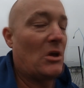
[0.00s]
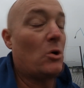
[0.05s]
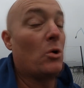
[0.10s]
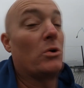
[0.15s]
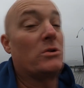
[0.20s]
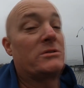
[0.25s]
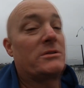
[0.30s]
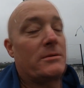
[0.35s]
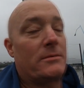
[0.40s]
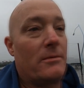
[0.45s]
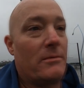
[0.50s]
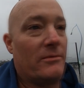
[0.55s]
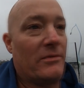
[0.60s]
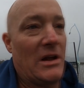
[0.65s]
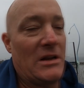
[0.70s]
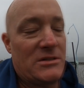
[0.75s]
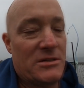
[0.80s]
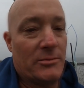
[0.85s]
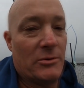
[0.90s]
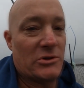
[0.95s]
course,
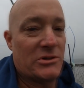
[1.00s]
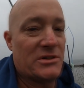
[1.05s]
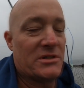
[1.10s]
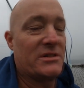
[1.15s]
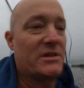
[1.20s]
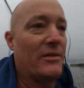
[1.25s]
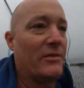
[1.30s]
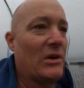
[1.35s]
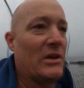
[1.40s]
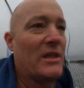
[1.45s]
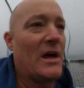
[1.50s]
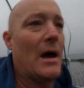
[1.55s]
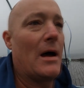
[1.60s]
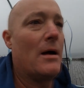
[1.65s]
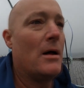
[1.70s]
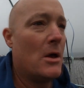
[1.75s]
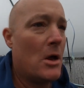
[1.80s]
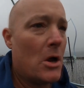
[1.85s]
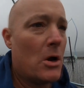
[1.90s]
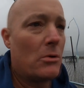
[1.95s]
vegetables and stuff like
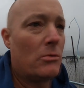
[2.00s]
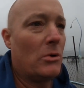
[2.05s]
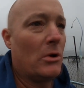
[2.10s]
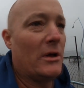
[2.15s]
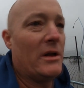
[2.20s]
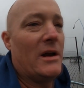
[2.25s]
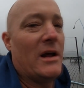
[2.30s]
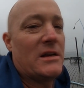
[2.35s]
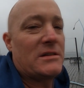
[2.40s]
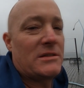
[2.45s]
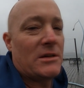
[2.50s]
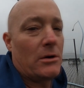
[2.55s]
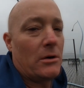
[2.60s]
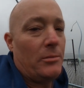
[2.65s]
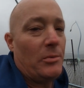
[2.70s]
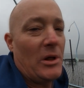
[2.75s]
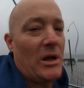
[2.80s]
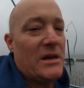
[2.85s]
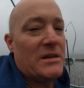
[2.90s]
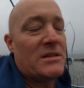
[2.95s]
that. Really nice
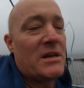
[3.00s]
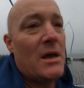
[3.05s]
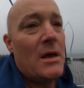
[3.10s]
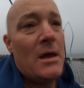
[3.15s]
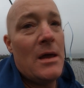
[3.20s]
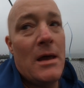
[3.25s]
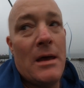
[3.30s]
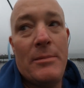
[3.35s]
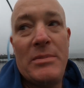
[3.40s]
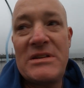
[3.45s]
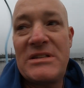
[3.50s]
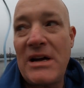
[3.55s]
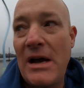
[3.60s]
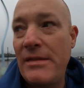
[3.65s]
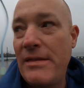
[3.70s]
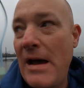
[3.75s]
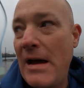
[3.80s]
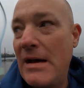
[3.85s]
little place. And beside